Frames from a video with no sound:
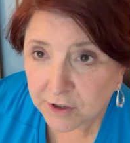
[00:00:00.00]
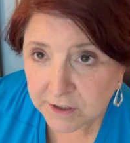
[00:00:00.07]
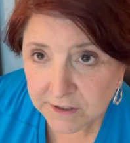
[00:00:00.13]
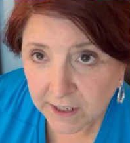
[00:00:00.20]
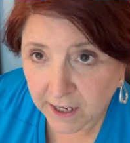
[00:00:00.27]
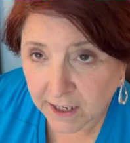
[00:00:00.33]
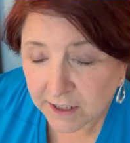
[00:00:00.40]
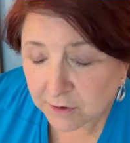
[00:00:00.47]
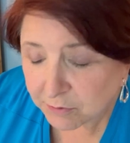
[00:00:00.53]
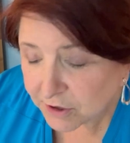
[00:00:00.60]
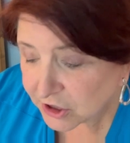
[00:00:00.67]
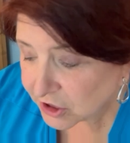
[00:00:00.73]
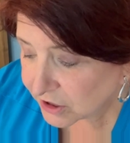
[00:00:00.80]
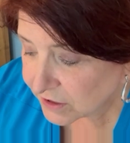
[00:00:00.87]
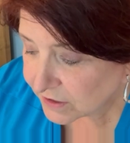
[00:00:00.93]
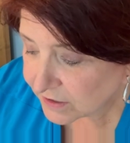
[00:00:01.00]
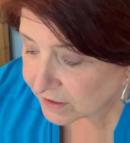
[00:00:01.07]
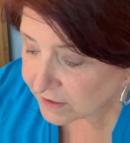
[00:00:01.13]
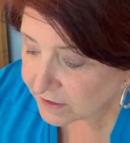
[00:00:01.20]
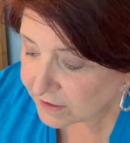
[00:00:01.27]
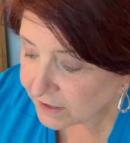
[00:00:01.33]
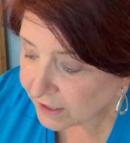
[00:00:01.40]
side, which is the
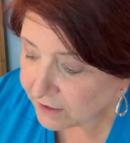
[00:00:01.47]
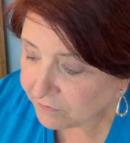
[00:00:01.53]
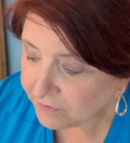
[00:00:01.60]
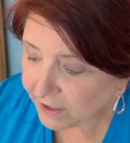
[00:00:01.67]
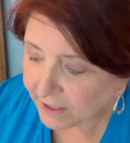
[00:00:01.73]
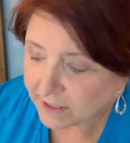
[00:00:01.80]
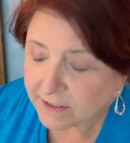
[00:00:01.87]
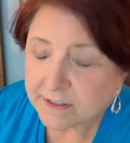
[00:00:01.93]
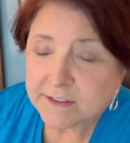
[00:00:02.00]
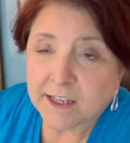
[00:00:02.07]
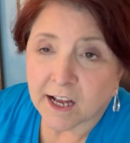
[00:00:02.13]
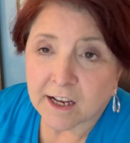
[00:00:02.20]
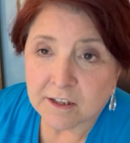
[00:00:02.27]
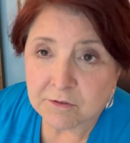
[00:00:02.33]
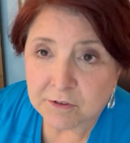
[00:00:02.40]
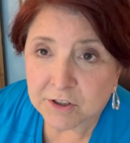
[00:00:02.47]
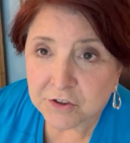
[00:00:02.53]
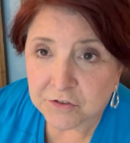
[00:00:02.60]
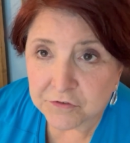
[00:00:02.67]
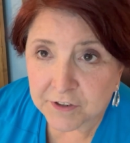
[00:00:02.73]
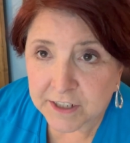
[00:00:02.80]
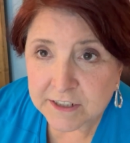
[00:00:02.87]
left-hand side when you're
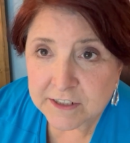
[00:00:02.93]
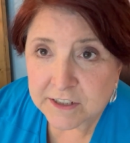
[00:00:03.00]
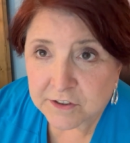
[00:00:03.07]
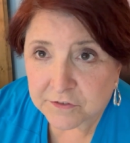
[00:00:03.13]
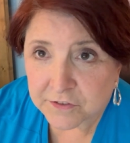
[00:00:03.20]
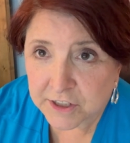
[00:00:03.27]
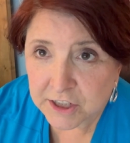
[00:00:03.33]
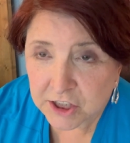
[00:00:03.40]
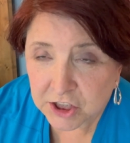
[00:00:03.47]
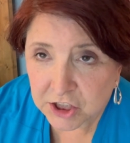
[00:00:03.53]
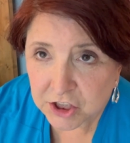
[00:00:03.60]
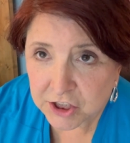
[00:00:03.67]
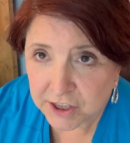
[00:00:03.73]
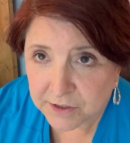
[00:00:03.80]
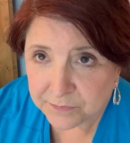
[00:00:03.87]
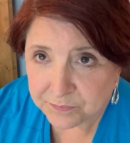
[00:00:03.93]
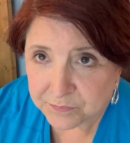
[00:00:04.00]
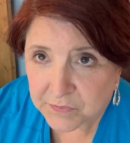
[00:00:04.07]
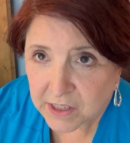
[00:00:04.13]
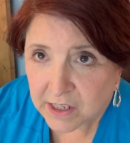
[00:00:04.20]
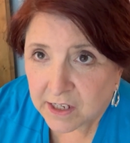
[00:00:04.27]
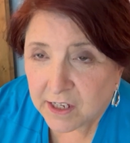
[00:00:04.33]
facing the front of the ship.
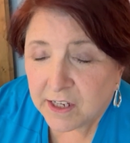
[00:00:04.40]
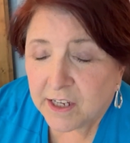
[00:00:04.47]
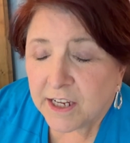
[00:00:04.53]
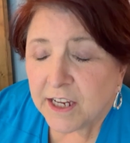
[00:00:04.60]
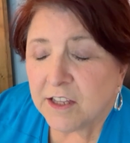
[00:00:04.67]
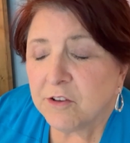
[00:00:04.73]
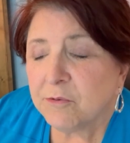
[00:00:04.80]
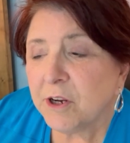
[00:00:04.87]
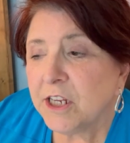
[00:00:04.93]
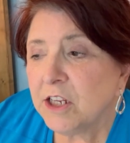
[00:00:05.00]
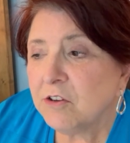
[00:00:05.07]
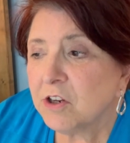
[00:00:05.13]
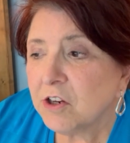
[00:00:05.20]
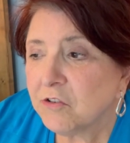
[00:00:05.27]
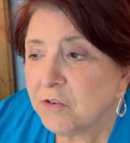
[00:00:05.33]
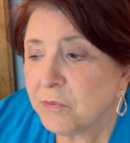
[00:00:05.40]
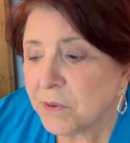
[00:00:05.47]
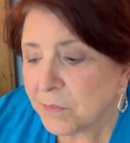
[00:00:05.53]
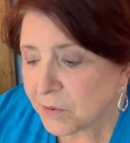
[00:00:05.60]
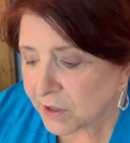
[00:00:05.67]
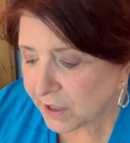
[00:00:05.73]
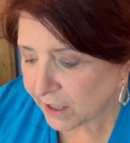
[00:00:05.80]
And the way you can
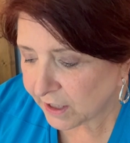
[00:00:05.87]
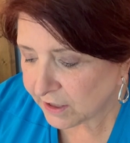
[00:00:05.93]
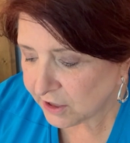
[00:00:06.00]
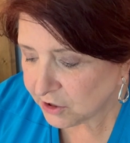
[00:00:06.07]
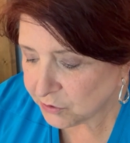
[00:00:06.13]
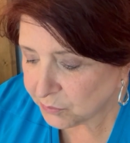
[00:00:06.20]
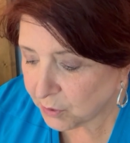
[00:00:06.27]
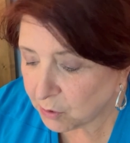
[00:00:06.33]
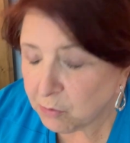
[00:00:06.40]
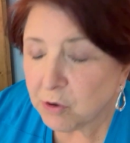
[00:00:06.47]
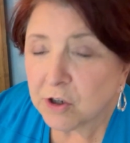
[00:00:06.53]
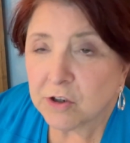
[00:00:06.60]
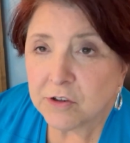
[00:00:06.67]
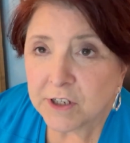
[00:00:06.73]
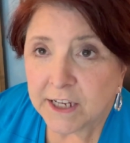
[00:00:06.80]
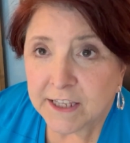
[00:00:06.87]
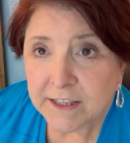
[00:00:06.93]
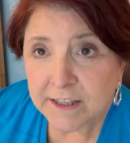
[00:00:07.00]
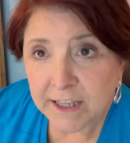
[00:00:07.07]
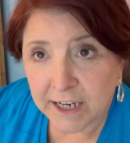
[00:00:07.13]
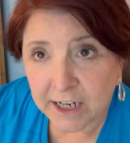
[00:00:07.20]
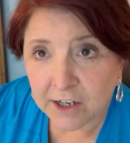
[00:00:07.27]
remember that is port and
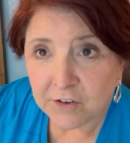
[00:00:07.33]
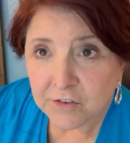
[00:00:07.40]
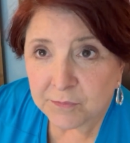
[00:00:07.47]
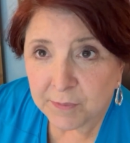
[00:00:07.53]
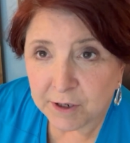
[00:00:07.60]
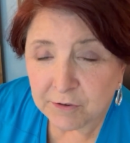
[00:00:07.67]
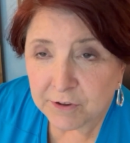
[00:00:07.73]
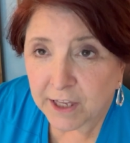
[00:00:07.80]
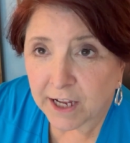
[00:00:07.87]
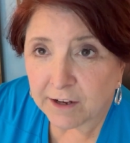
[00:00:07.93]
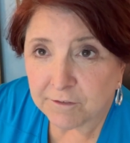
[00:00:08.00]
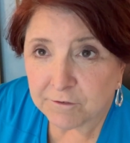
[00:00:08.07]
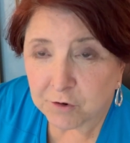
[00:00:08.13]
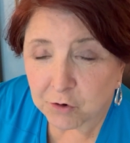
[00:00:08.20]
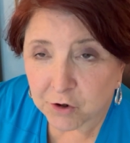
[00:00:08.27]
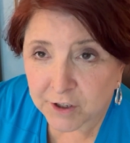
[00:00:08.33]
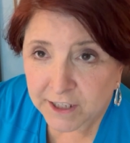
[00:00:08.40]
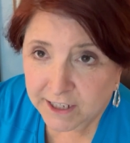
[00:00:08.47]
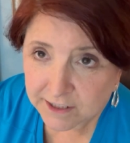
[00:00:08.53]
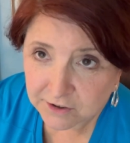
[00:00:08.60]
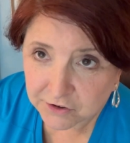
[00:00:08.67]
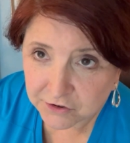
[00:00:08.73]
left both have 4
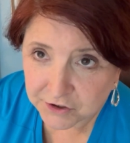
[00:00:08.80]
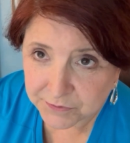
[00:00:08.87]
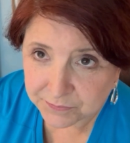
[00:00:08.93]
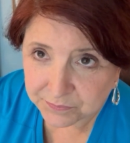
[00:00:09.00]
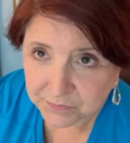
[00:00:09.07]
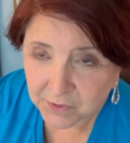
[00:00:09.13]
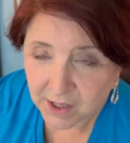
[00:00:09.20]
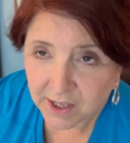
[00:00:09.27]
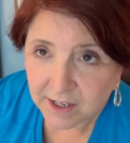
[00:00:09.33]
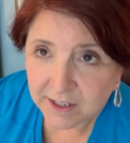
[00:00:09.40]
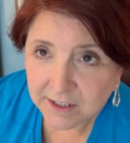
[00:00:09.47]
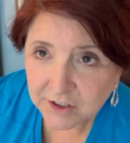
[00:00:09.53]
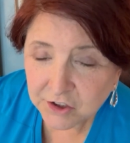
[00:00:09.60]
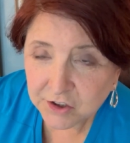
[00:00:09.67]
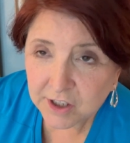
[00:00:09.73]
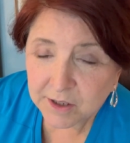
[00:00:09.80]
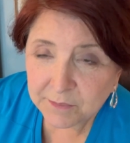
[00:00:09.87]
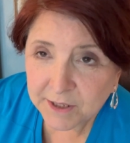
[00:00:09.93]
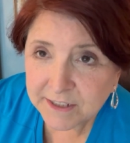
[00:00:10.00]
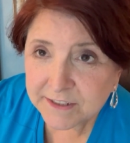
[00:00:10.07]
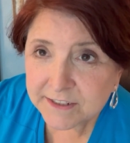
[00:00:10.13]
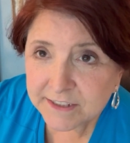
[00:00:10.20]
letters. So that
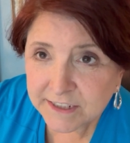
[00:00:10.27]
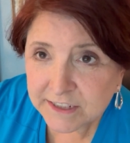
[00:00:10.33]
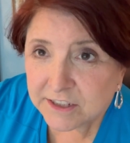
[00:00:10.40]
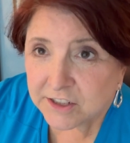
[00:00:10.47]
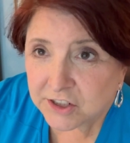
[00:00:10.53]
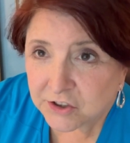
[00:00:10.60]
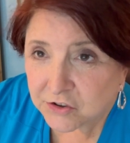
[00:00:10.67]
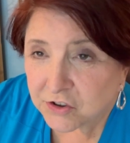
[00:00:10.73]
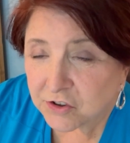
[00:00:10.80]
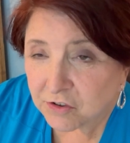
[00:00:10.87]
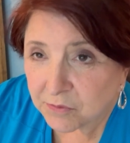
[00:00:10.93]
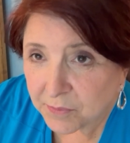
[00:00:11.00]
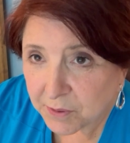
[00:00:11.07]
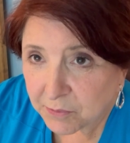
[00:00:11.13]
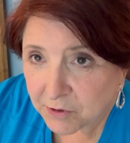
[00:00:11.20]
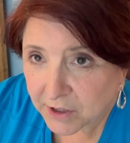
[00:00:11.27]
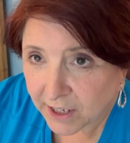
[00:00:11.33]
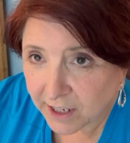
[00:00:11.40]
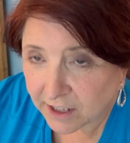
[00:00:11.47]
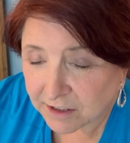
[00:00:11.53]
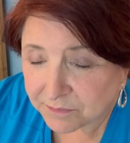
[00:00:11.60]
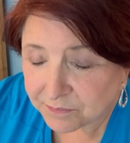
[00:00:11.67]
makes it easier to remember
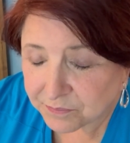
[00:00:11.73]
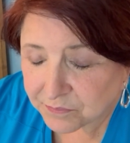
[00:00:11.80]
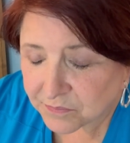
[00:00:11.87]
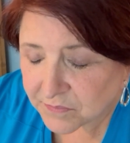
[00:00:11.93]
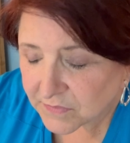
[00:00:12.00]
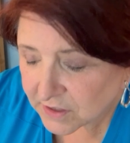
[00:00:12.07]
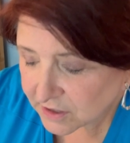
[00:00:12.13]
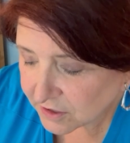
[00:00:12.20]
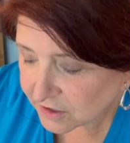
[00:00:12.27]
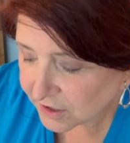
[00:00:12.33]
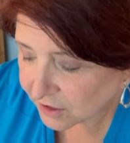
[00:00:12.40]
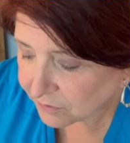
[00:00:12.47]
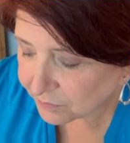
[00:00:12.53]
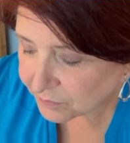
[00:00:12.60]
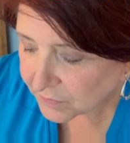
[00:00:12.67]
that. So